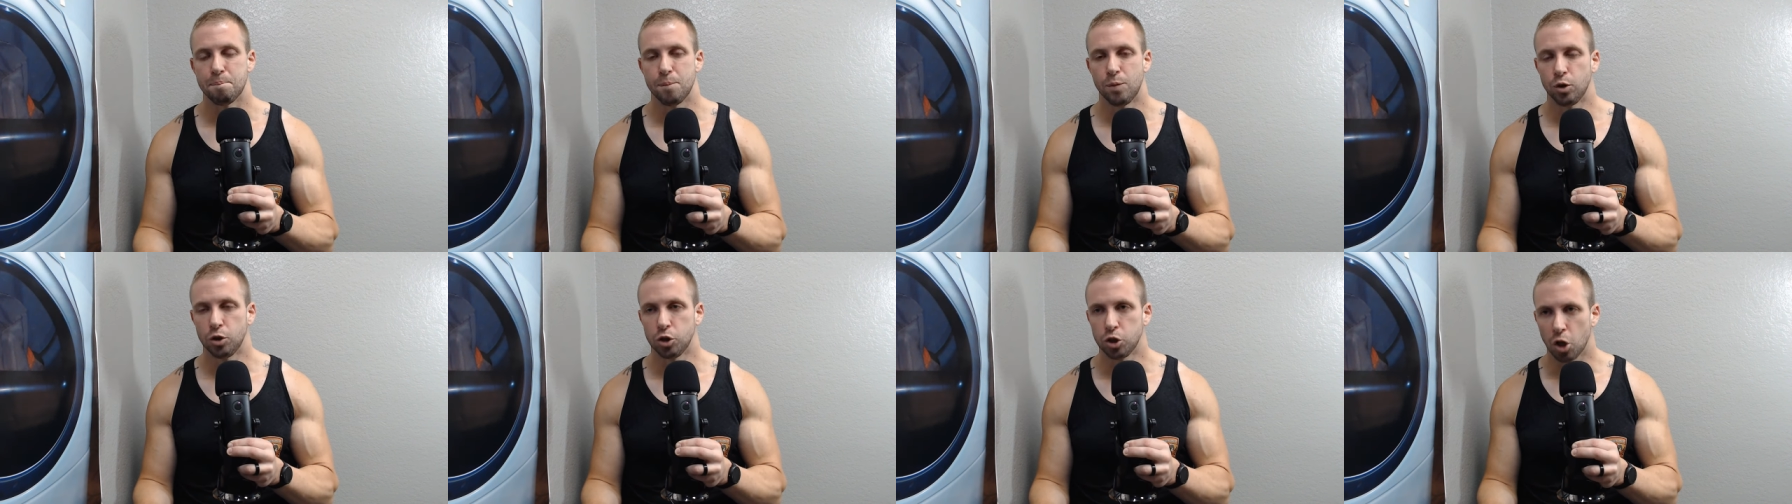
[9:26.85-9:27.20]

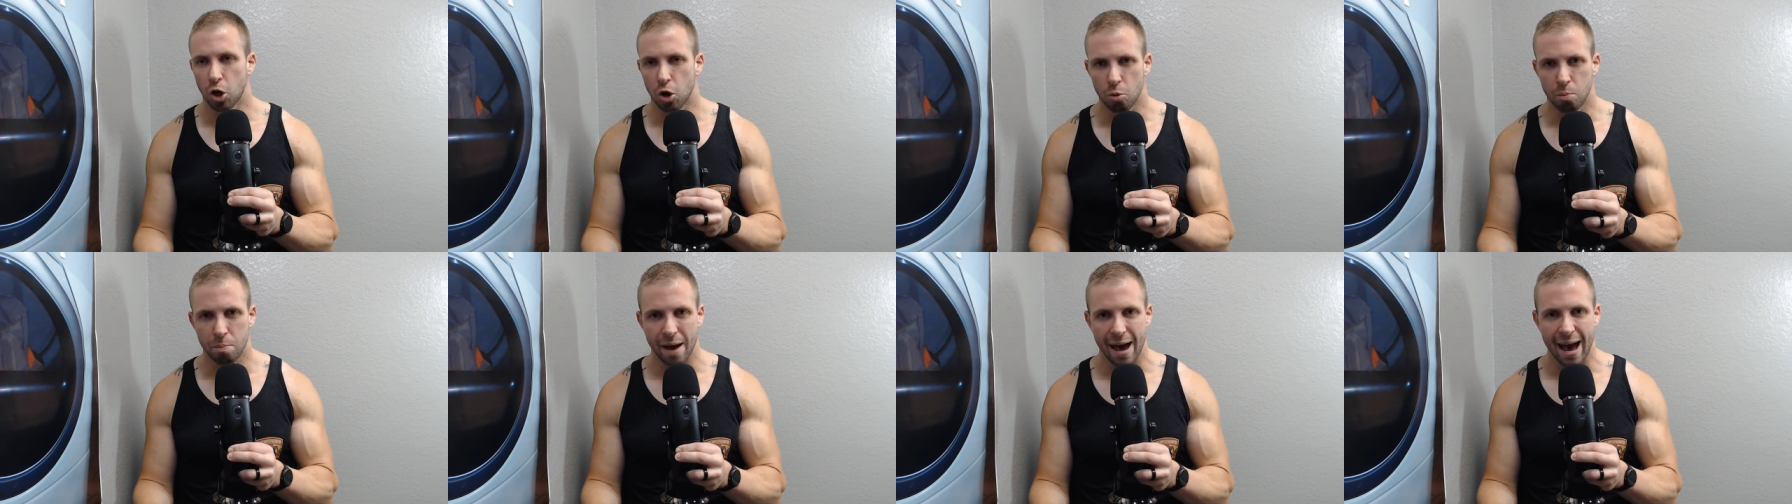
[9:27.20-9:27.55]

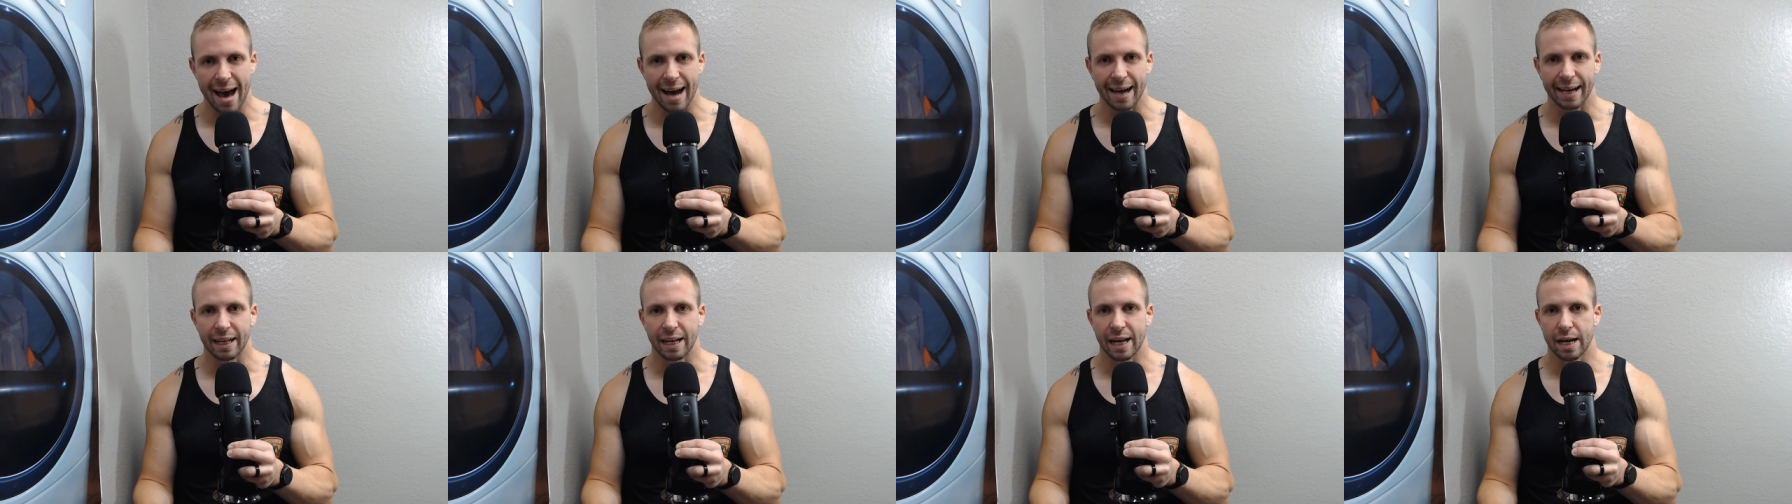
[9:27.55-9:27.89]
low
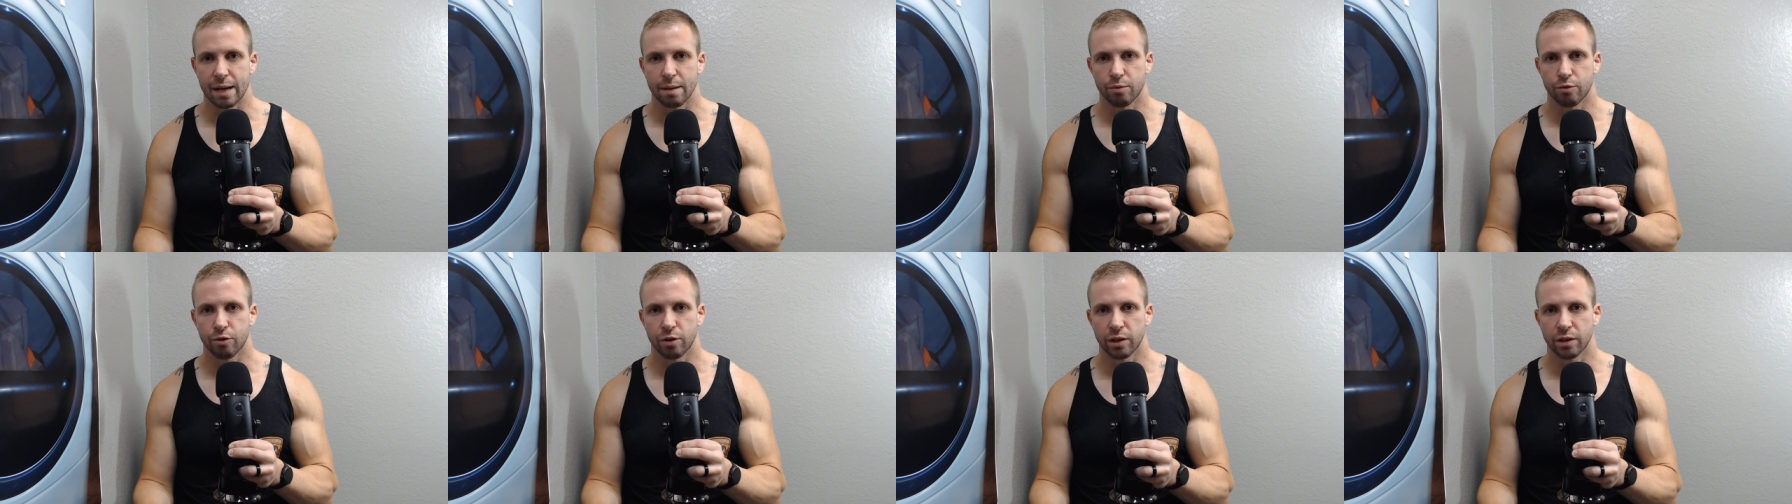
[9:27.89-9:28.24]
back and
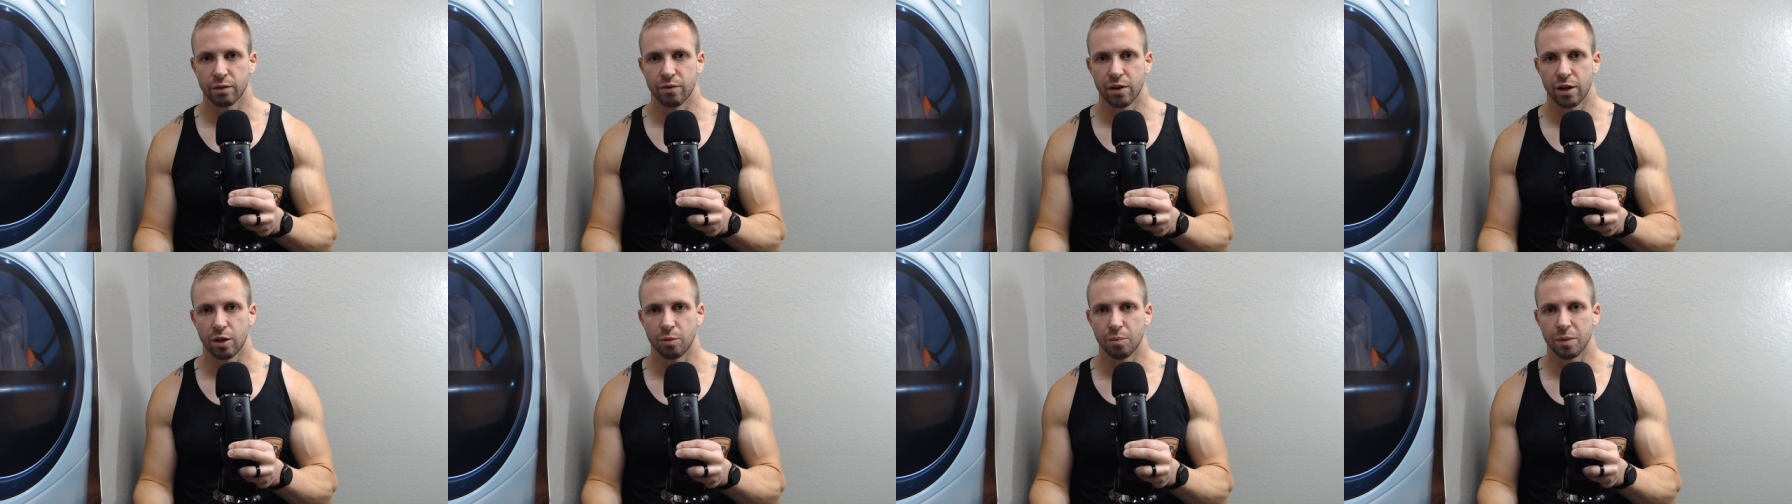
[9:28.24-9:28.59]
hamstring
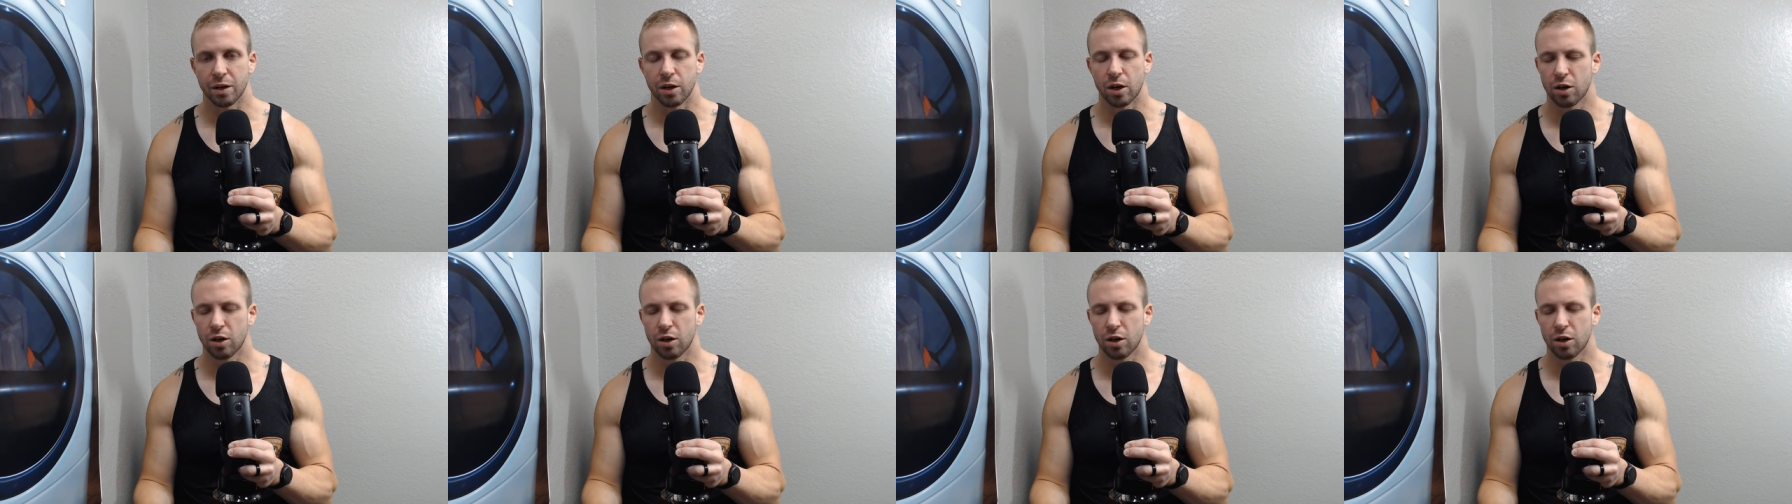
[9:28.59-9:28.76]
development,